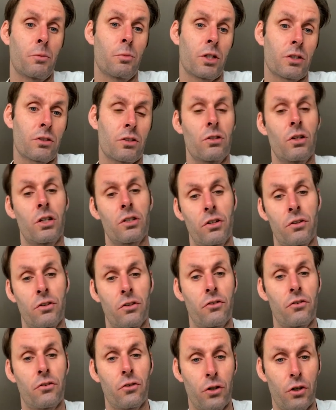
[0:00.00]
worked a lot on
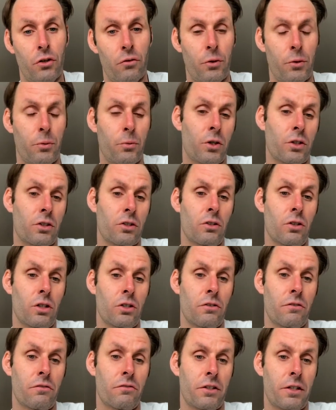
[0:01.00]
the serve, we worked a
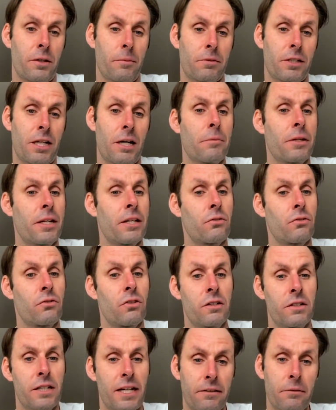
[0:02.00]
lot of coming into
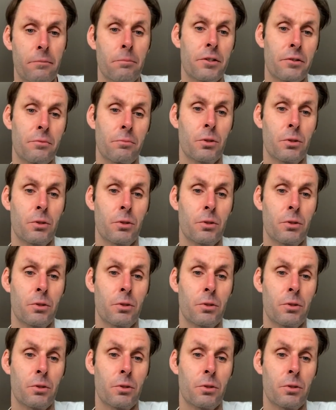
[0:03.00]
the net a bit